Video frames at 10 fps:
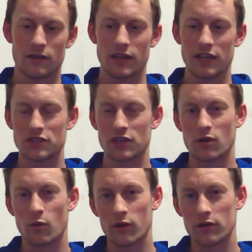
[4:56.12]
1.25
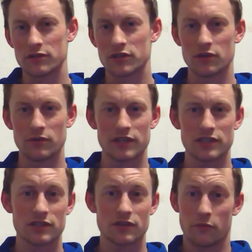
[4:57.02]
inches, 2
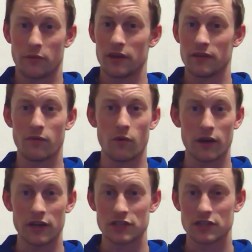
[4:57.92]
inch, 3, 4
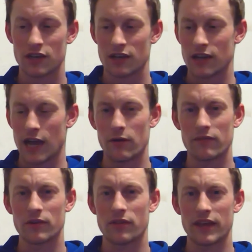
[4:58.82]
inch,
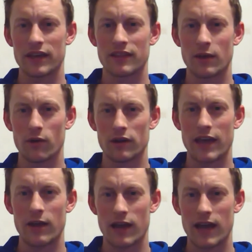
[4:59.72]
however thick they want to
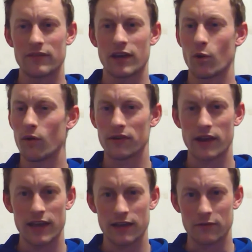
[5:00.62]
have
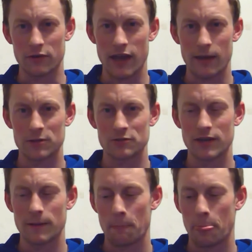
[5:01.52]
overhang of your cabinetry.